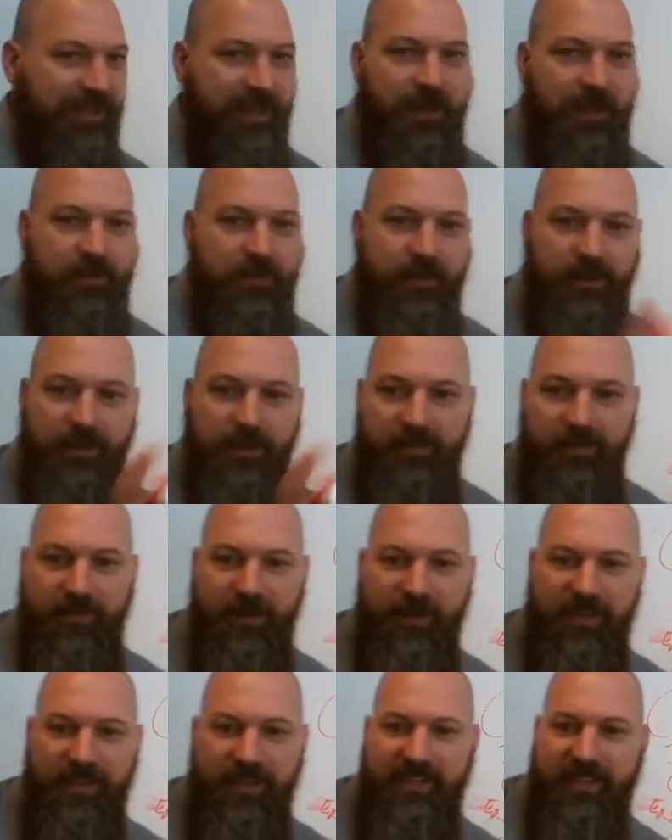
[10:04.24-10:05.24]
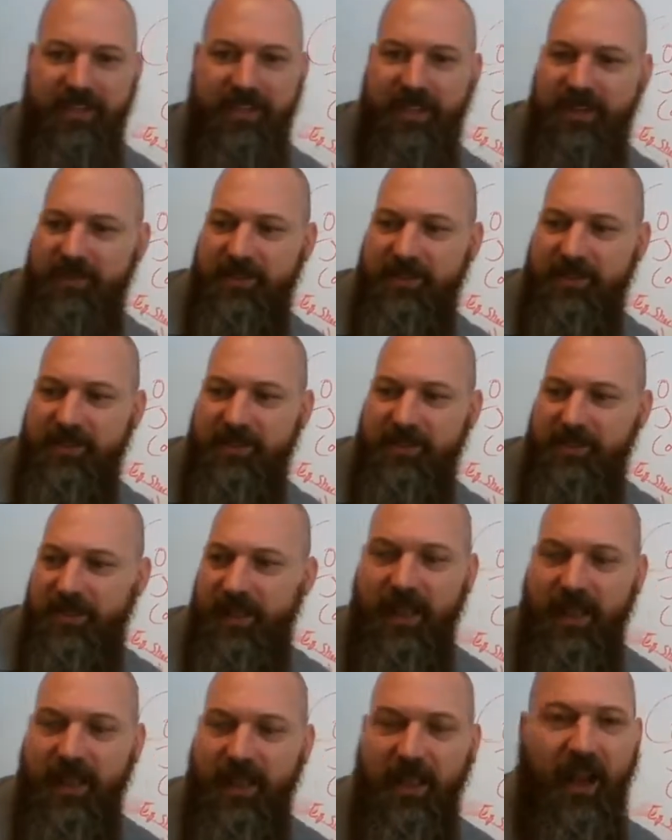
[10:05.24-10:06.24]
common. Very good, you guys.
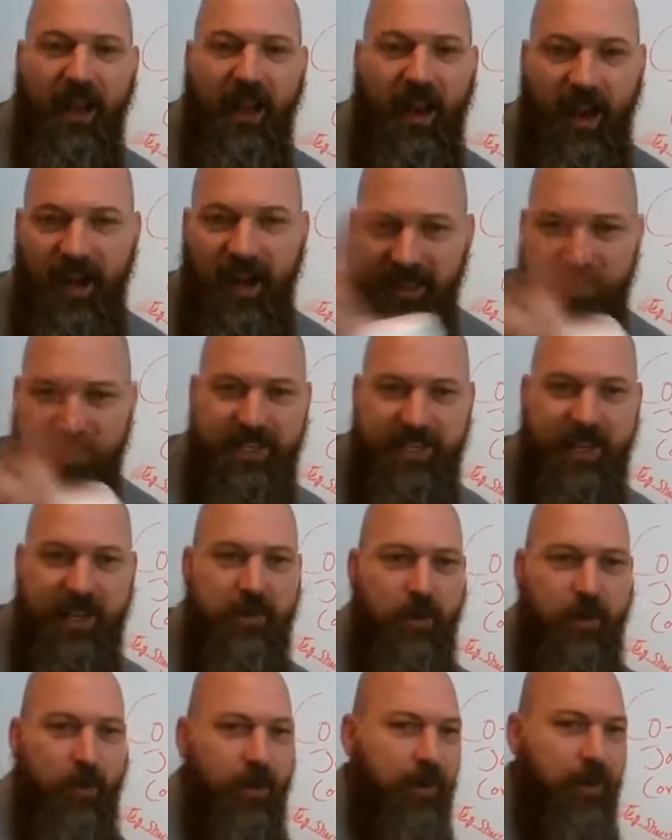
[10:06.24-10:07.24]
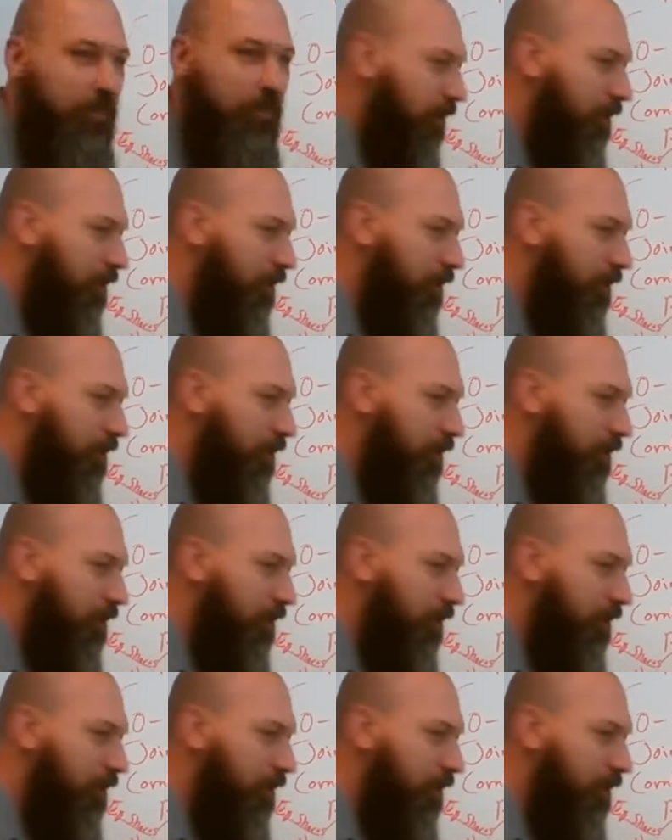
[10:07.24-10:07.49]
All right, let's give you one